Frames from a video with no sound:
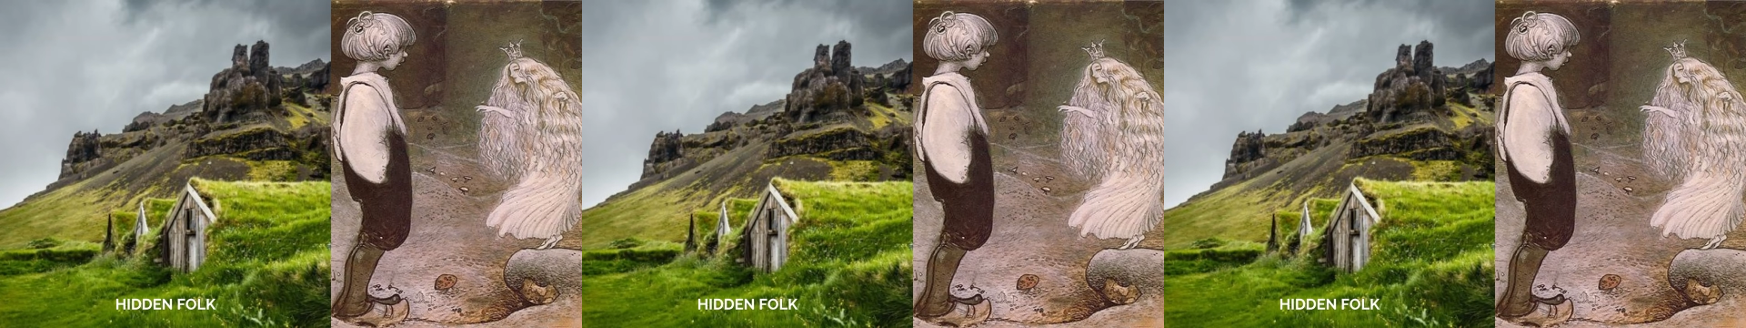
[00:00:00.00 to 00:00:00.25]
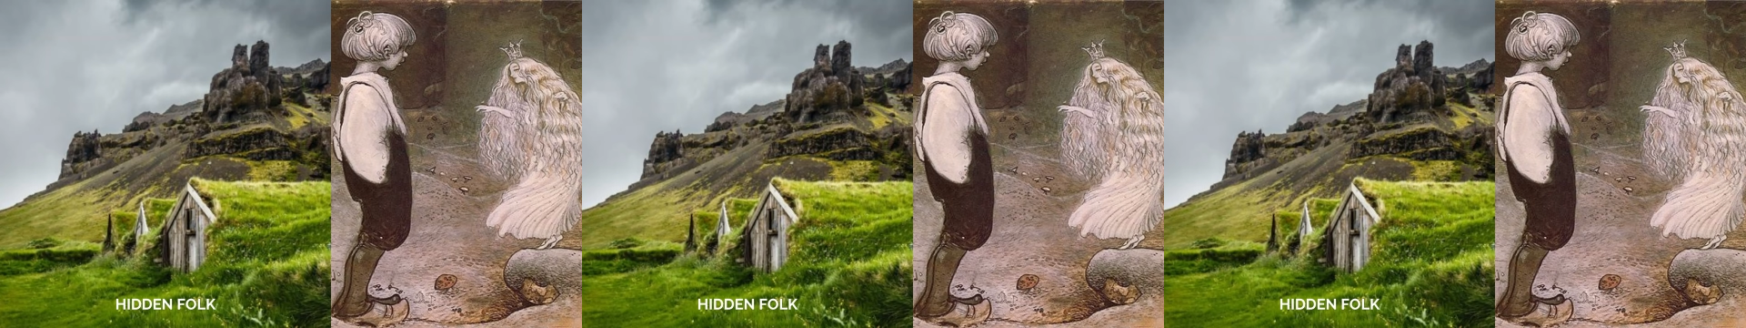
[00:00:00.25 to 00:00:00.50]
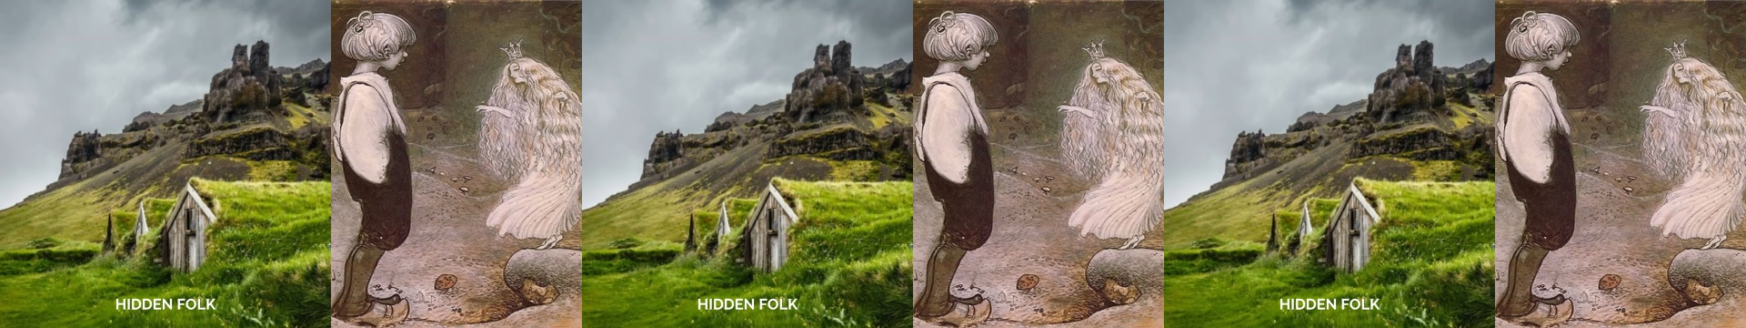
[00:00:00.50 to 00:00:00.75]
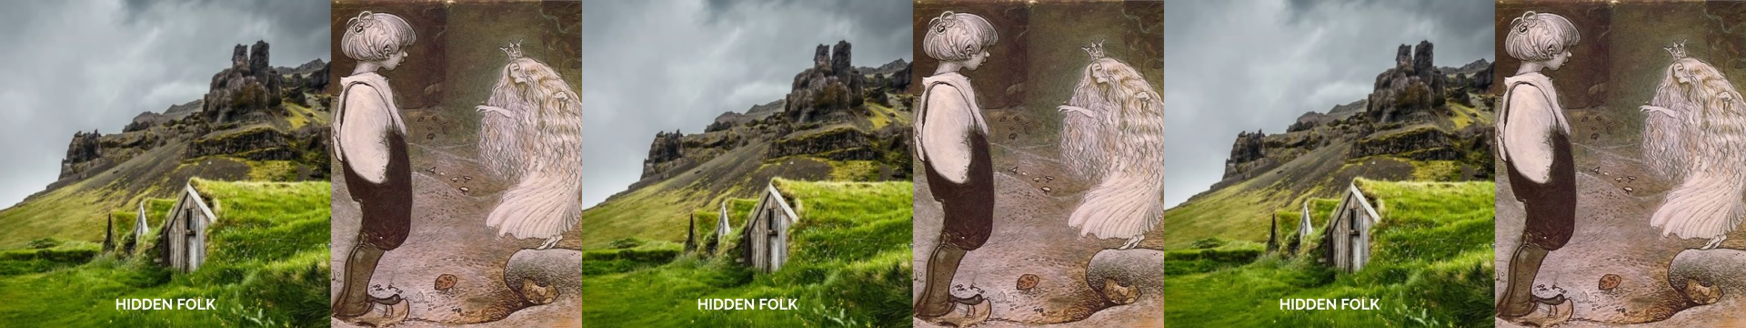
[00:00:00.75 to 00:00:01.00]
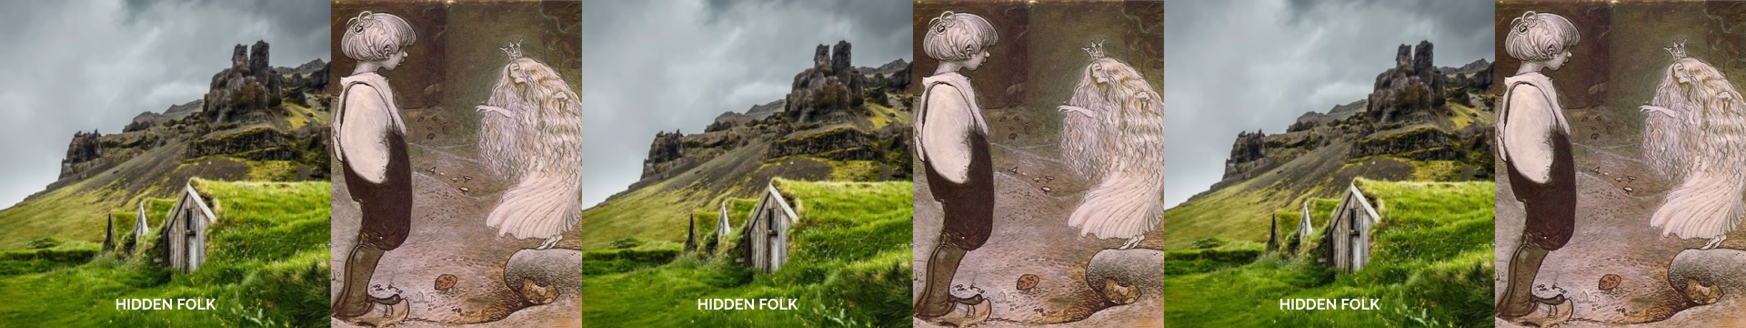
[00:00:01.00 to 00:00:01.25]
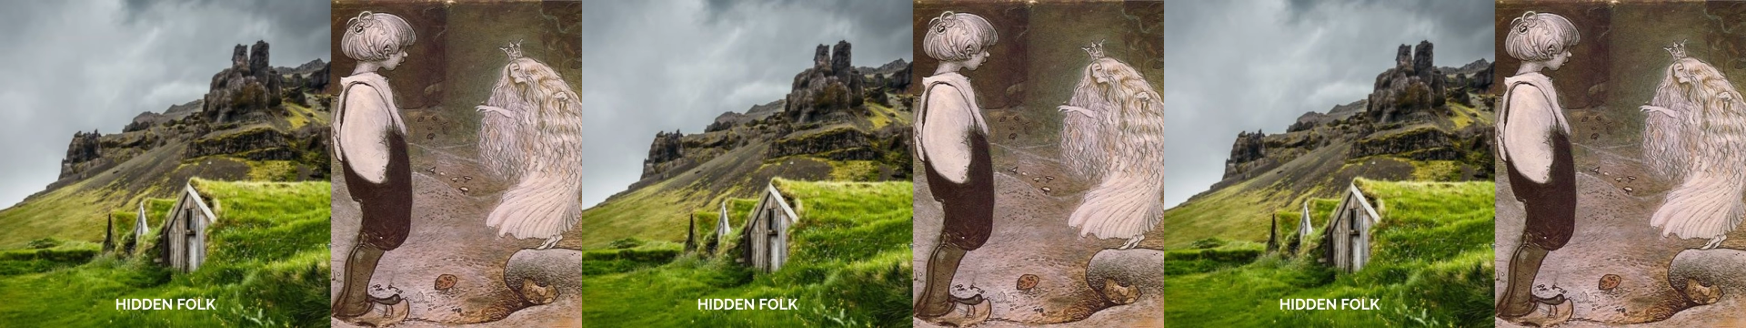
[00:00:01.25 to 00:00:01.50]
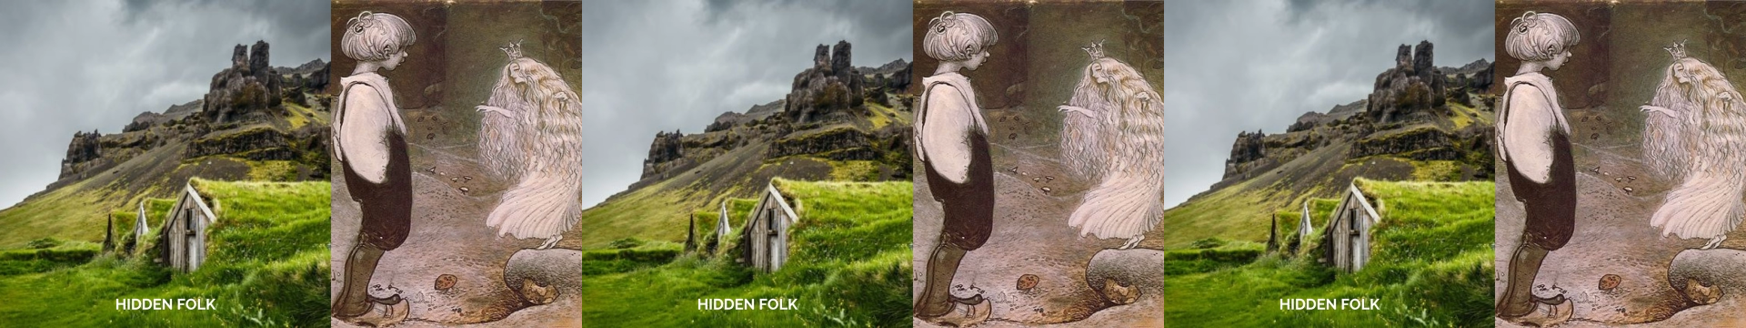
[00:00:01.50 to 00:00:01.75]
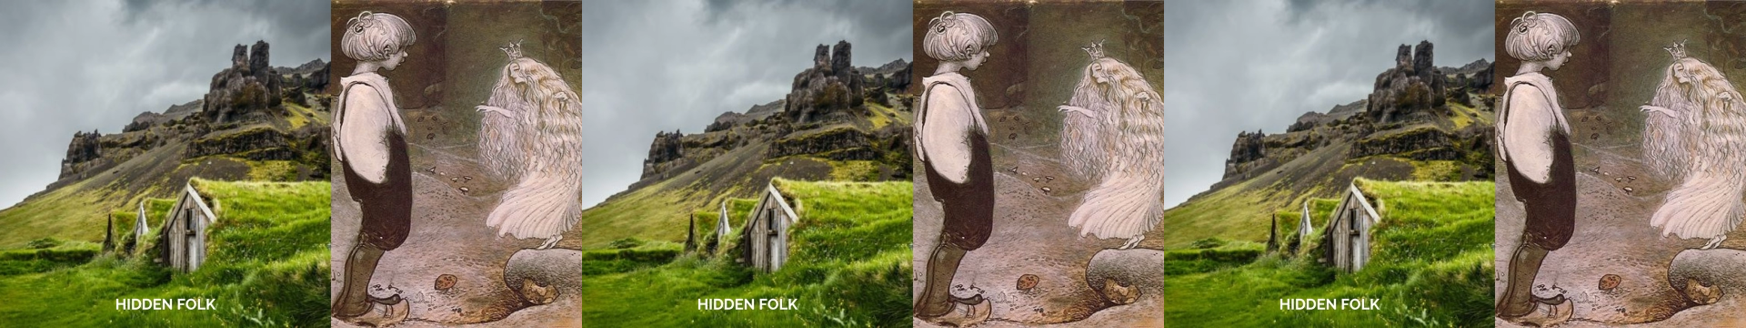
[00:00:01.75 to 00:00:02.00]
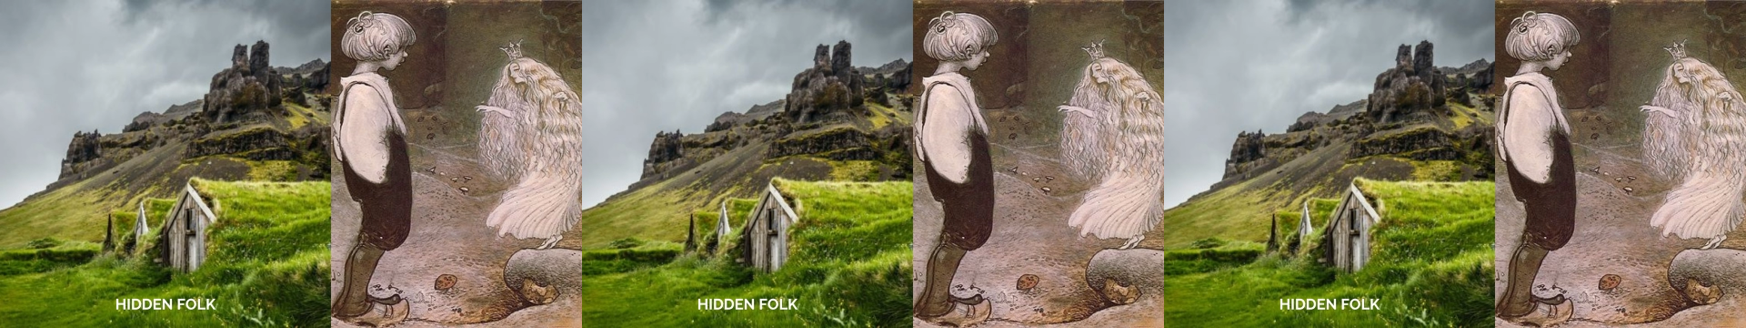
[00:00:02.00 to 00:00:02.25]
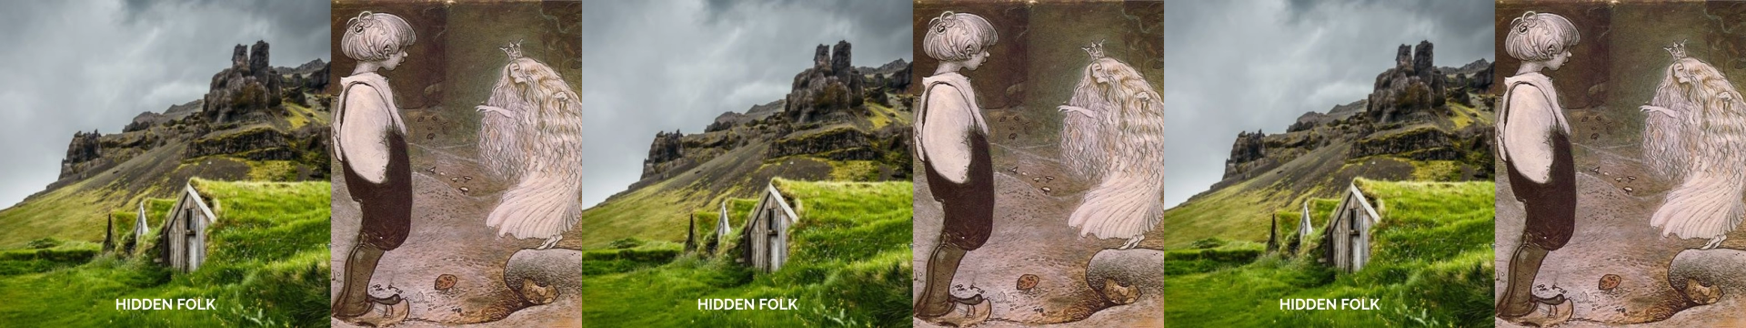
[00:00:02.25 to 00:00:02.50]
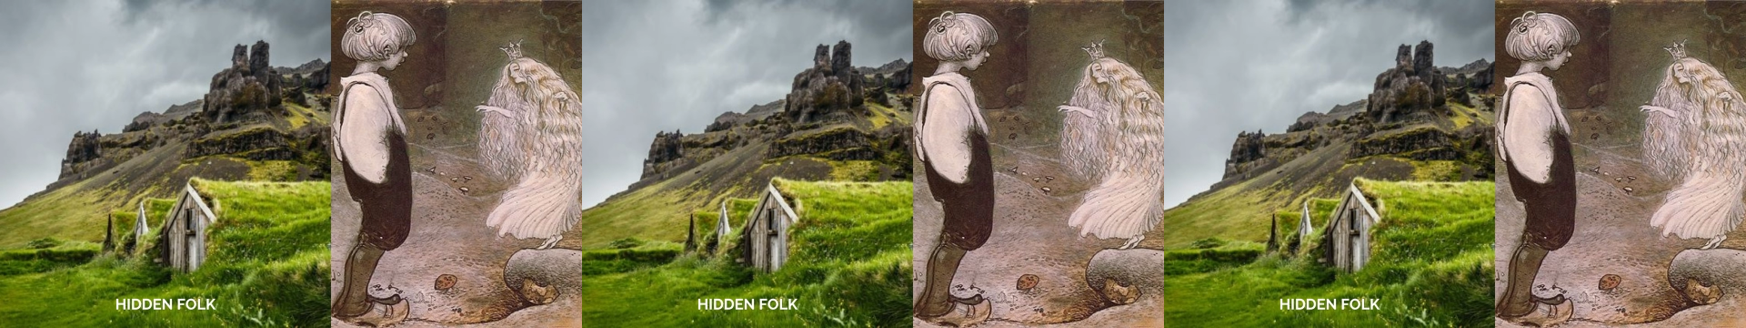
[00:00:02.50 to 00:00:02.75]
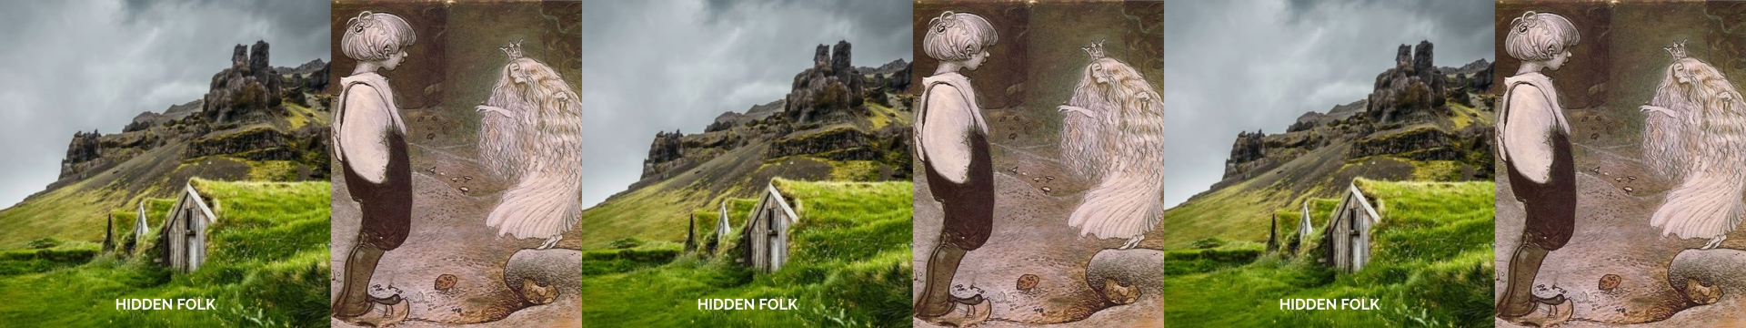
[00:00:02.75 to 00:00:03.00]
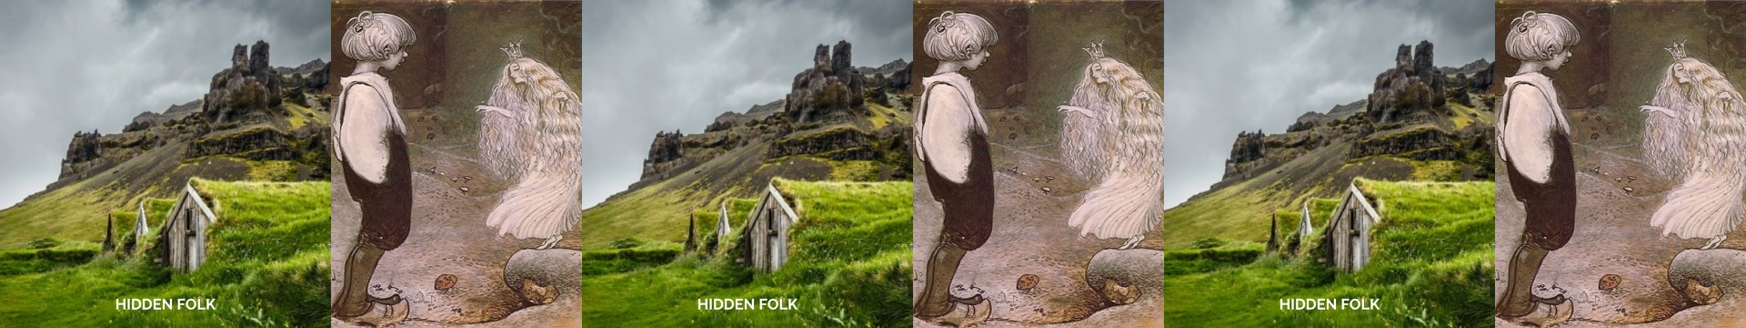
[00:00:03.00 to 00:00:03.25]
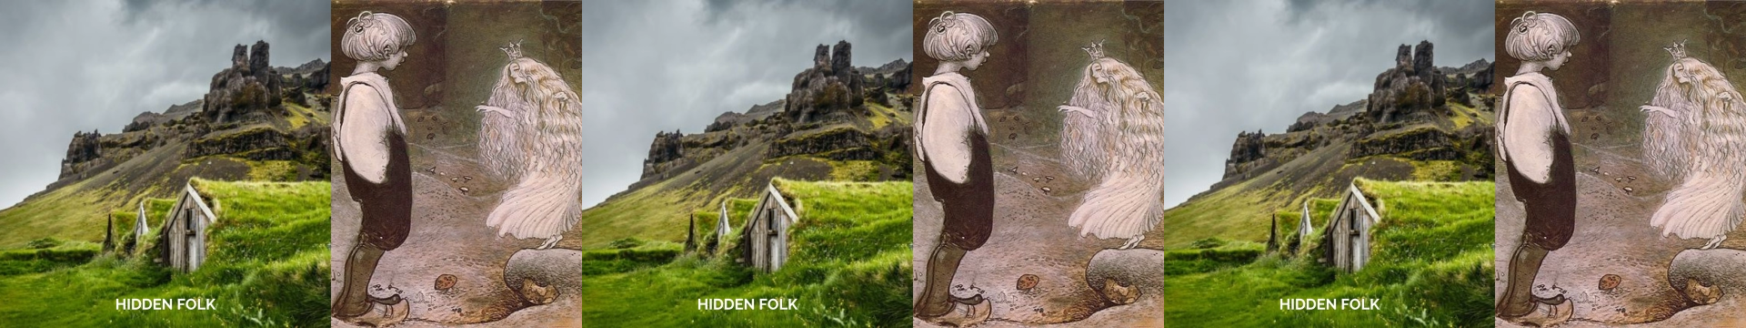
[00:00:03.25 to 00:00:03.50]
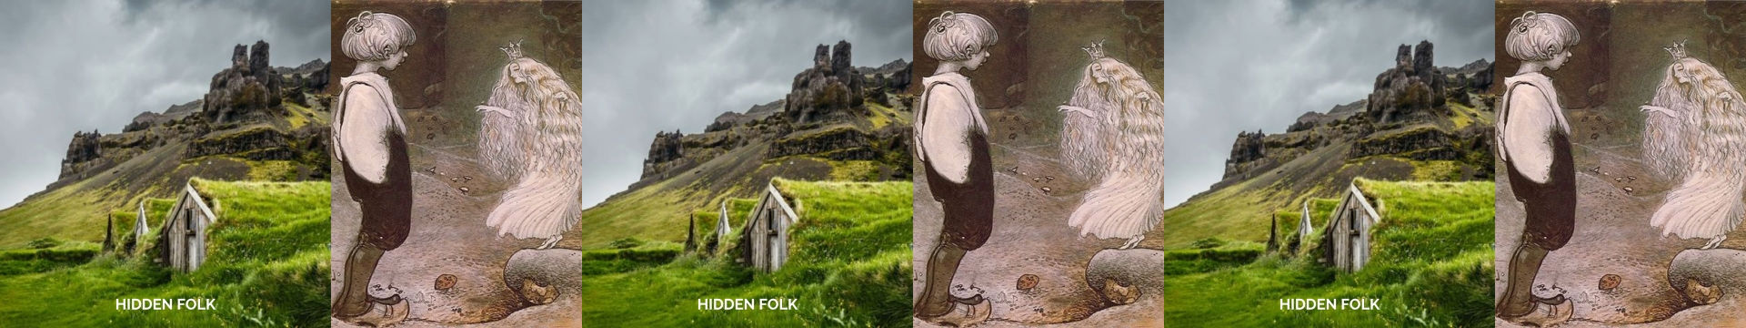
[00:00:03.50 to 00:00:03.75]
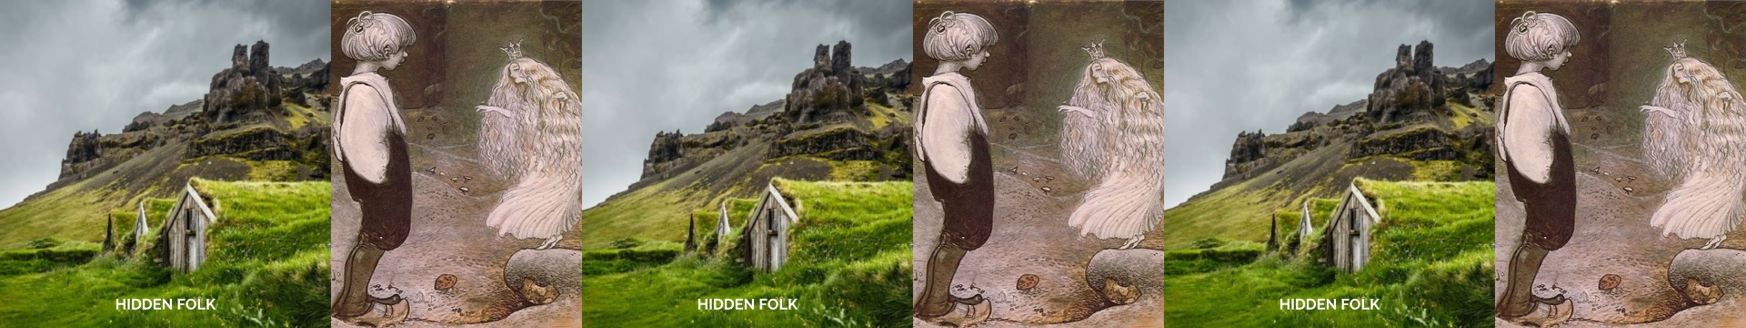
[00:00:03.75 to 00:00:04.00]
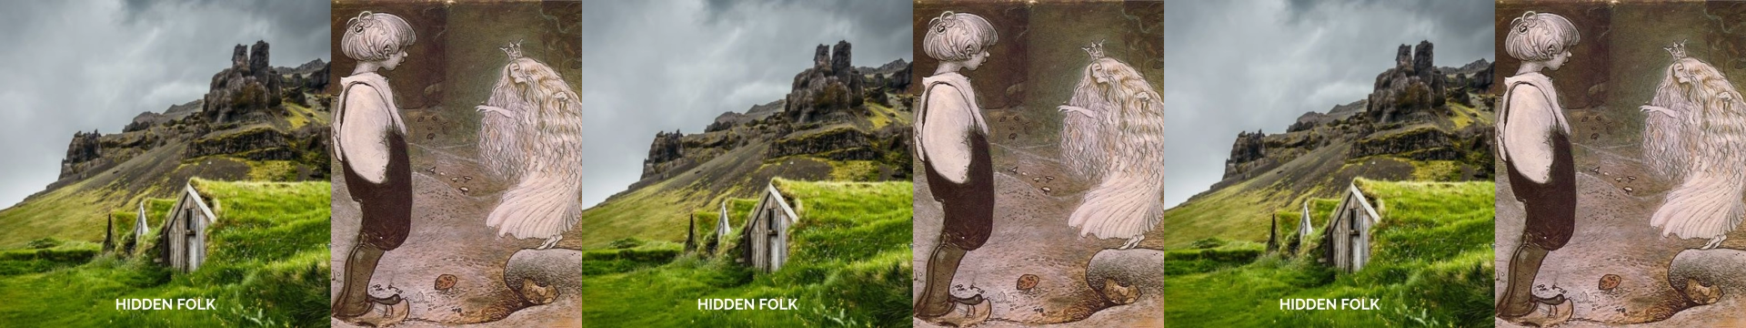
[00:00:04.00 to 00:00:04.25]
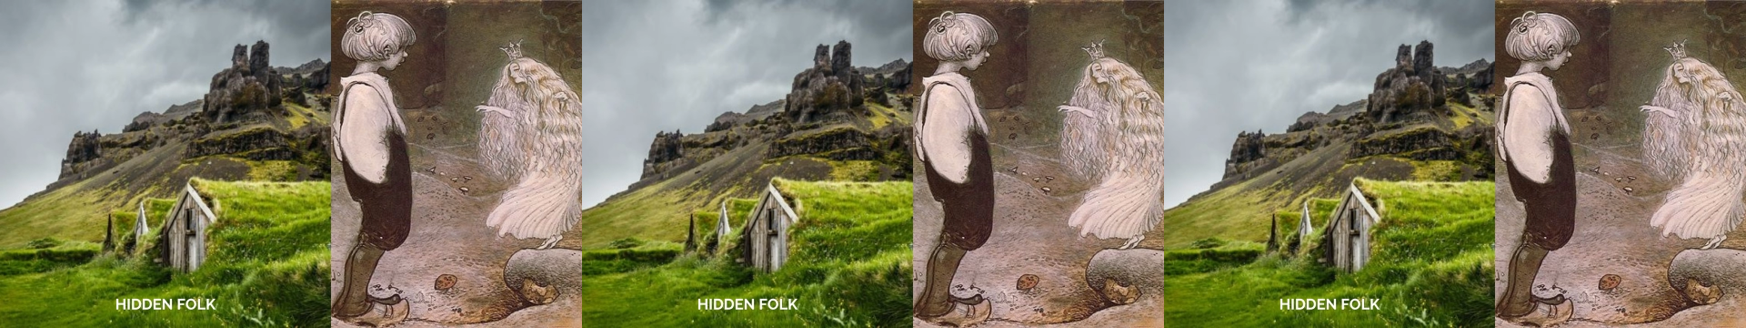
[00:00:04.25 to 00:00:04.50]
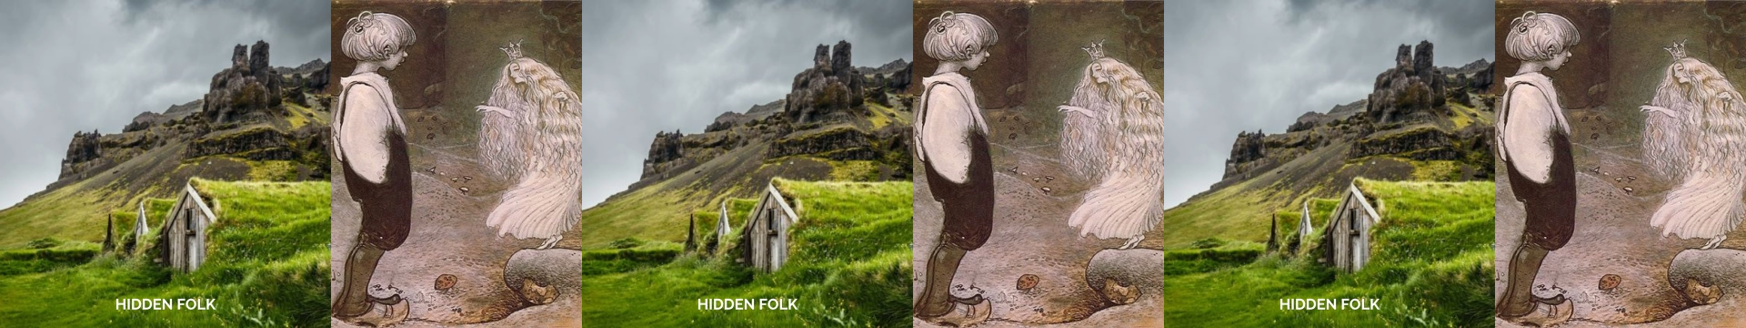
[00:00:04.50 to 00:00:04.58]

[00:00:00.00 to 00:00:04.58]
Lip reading: [unreadable: no face in view]